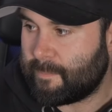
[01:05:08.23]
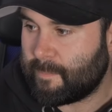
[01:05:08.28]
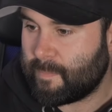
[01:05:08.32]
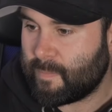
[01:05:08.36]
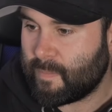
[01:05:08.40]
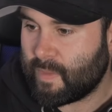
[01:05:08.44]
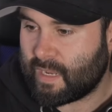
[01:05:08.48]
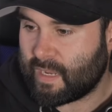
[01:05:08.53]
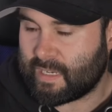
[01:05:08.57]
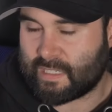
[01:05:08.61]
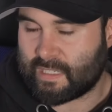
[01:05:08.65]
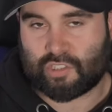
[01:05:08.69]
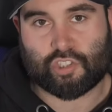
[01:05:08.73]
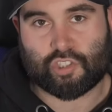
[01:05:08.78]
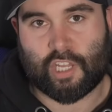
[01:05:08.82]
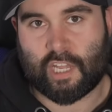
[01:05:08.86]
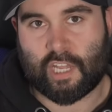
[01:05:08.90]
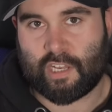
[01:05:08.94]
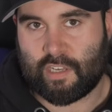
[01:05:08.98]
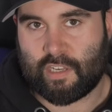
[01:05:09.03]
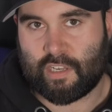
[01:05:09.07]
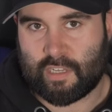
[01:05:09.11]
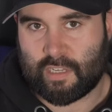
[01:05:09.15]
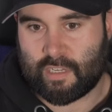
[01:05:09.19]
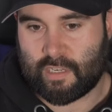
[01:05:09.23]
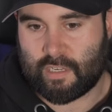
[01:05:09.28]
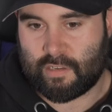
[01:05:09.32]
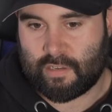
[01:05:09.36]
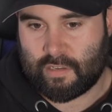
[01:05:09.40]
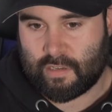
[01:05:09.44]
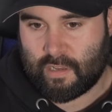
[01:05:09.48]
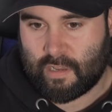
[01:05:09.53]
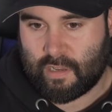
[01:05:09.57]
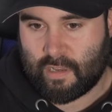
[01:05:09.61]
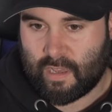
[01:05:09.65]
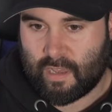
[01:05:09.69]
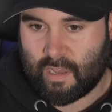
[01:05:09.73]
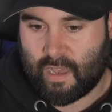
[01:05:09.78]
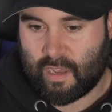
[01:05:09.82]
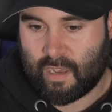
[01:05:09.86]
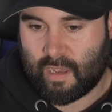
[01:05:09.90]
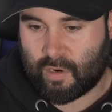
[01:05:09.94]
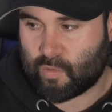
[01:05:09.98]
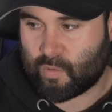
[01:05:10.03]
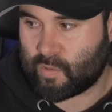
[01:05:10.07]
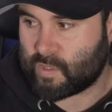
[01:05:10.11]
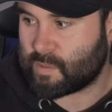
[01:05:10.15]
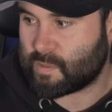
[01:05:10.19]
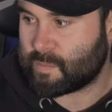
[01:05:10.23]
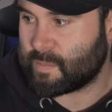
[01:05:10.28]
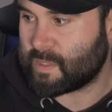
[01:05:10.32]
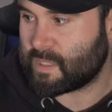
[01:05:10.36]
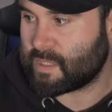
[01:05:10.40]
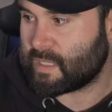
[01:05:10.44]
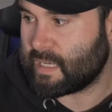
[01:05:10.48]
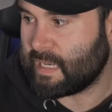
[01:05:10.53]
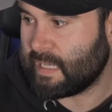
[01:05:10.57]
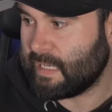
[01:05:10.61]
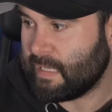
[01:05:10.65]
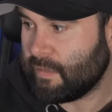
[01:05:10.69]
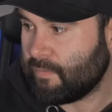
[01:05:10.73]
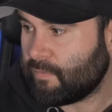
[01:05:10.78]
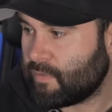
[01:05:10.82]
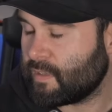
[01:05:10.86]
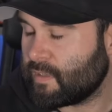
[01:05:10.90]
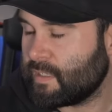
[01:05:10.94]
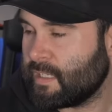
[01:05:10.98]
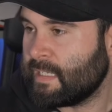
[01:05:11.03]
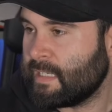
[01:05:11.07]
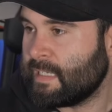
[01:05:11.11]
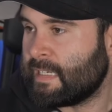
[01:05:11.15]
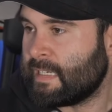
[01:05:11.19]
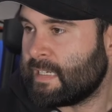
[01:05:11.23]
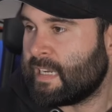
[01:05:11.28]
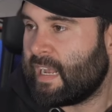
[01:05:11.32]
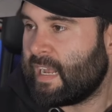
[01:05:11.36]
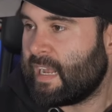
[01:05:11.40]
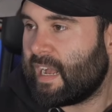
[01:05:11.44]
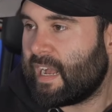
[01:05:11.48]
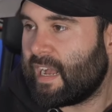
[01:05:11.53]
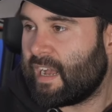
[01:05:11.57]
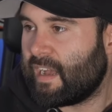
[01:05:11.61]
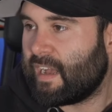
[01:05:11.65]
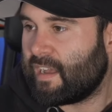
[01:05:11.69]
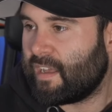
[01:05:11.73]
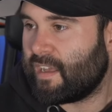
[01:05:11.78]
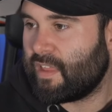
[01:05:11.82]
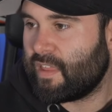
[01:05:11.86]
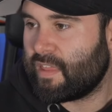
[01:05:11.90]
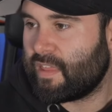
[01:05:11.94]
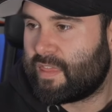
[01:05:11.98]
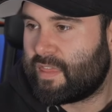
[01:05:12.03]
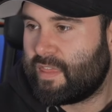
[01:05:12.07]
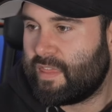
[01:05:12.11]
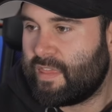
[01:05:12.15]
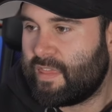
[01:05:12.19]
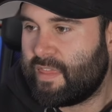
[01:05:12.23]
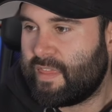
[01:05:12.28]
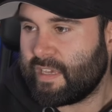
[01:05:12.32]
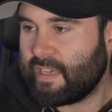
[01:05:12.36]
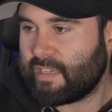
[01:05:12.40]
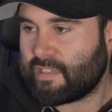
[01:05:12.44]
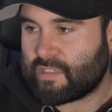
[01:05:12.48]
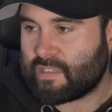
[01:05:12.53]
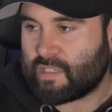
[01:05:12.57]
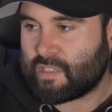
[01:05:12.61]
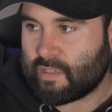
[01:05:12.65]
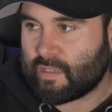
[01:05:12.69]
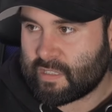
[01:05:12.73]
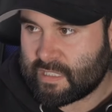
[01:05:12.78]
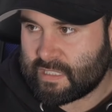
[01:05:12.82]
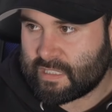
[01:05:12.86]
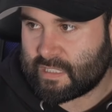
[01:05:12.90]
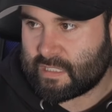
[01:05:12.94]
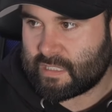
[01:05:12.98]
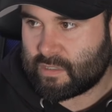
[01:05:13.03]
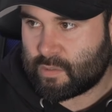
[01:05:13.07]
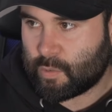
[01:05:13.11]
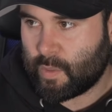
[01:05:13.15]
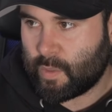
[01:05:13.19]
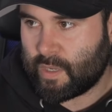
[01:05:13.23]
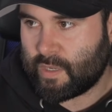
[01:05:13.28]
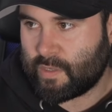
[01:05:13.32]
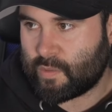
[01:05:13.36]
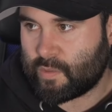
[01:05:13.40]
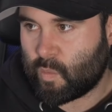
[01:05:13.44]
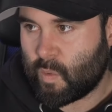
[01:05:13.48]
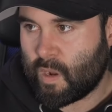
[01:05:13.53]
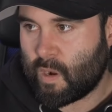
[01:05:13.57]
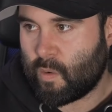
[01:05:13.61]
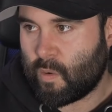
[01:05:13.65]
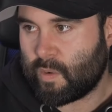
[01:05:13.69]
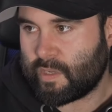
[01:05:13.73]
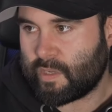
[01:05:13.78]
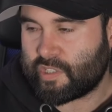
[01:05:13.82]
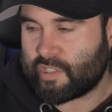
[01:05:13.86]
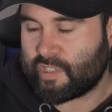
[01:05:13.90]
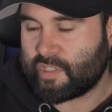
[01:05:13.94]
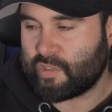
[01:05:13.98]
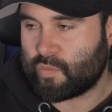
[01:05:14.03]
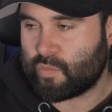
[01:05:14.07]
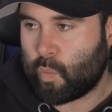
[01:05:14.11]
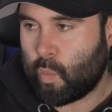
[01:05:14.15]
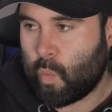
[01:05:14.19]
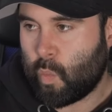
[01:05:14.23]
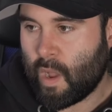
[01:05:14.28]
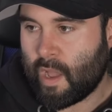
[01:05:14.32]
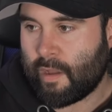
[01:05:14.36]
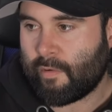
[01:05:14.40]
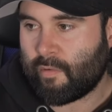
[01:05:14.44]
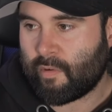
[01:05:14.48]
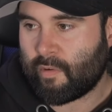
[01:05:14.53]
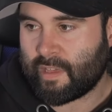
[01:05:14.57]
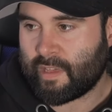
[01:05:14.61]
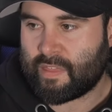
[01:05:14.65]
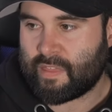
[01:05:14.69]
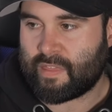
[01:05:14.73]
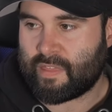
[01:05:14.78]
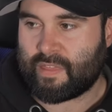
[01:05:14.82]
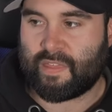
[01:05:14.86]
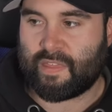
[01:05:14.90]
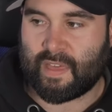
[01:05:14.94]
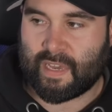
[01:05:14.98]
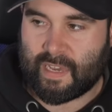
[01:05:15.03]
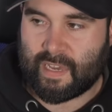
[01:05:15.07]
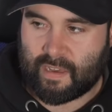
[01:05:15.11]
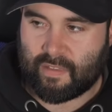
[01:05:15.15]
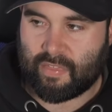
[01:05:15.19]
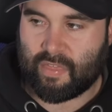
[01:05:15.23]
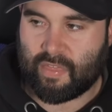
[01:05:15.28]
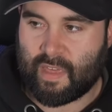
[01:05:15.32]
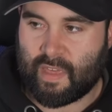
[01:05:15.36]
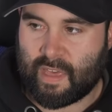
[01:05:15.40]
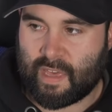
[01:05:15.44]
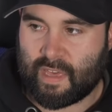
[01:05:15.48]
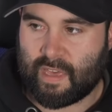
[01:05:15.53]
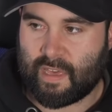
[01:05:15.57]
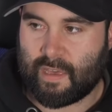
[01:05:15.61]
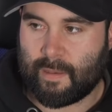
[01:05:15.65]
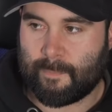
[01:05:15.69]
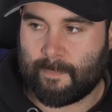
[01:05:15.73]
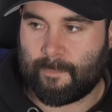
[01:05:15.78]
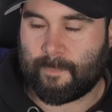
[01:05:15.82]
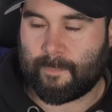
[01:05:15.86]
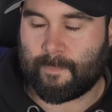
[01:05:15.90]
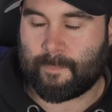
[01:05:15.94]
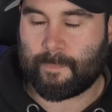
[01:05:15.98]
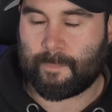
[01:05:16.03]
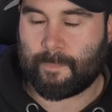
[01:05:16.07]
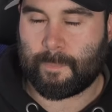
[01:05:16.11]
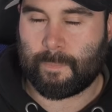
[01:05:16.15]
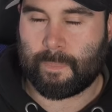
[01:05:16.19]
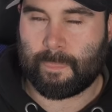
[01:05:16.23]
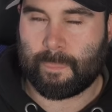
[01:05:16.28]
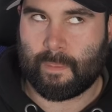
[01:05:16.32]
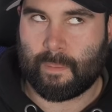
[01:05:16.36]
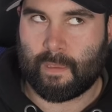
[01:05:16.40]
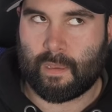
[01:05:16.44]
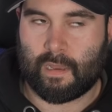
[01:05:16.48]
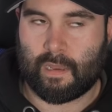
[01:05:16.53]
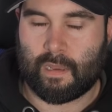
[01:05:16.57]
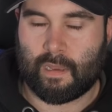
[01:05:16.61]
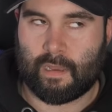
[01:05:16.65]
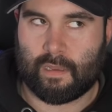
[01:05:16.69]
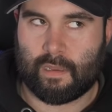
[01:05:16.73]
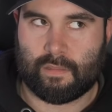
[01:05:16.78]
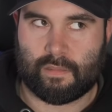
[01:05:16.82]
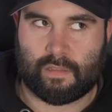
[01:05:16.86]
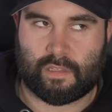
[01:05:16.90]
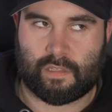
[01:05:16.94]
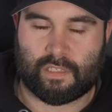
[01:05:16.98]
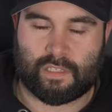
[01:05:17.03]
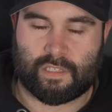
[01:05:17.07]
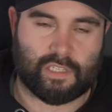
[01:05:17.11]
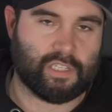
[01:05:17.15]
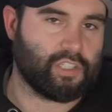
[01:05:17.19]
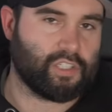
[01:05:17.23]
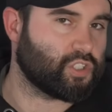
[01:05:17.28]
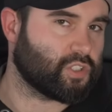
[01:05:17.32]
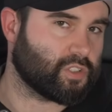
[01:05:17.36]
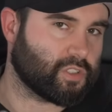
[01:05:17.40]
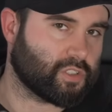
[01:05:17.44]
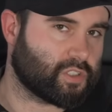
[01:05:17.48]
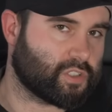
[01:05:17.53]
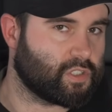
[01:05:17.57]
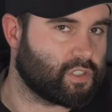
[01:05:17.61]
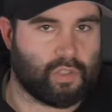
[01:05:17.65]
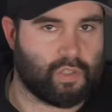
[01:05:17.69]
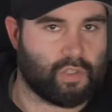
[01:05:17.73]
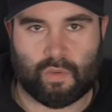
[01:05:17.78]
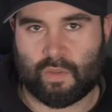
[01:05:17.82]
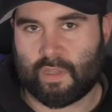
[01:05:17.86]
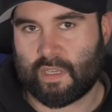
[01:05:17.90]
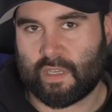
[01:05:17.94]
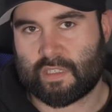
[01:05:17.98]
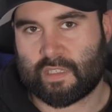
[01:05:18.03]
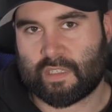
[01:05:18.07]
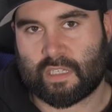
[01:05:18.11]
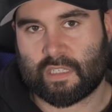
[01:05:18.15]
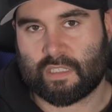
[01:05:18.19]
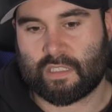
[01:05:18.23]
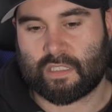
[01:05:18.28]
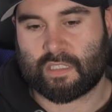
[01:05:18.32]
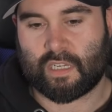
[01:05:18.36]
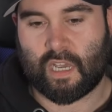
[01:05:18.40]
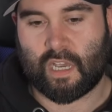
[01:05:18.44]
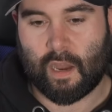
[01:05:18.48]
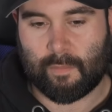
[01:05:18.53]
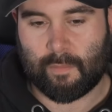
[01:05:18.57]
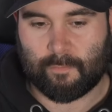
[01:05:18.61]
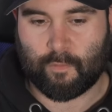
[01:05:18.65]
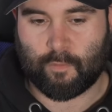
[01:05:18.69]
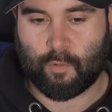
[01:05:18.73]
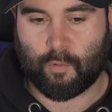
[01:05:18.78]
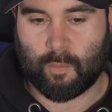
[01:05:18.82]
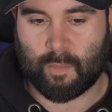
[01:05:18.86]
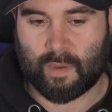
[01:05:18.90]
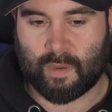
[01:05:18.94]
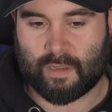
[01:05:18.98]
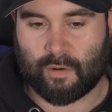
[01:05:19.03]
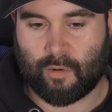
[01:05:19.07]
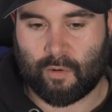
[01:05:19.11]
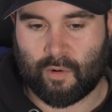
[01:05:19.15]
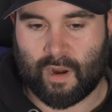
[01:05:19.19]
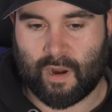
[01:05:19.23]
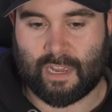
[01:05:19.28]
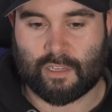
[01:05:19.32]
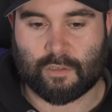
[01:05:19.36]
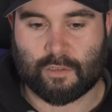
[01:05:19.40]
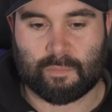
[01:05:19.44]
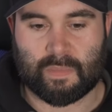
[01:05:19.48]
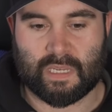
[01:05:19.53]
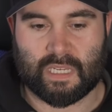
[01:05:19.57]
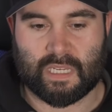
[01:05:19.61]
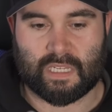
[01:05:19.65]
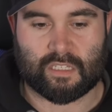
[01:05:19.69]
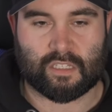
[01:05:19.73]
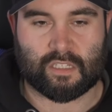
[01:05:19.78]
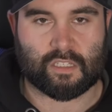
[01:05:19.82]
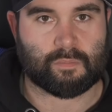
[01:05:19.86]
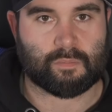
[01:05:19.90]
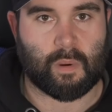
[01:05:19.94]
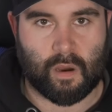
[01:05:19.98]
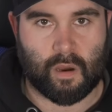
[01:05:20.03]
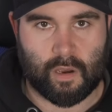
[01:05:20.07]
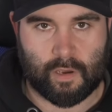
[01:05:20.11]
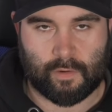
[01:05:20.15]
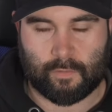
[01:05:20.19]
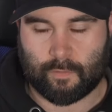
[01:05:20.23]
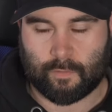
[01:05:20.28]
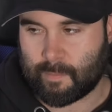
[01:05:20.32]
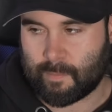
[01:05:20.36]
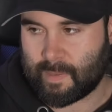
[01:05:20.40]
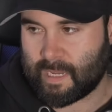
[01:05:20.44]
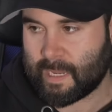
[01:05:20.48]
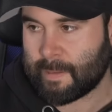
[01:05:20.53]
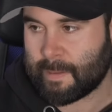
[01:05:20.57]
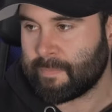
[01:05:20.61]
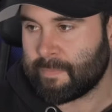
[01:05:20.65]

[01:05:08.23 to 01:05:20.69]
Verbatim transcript: extended Christmas leave. This ties into it as well, which is where I think their decision to do this has come from, or has been inspired from it.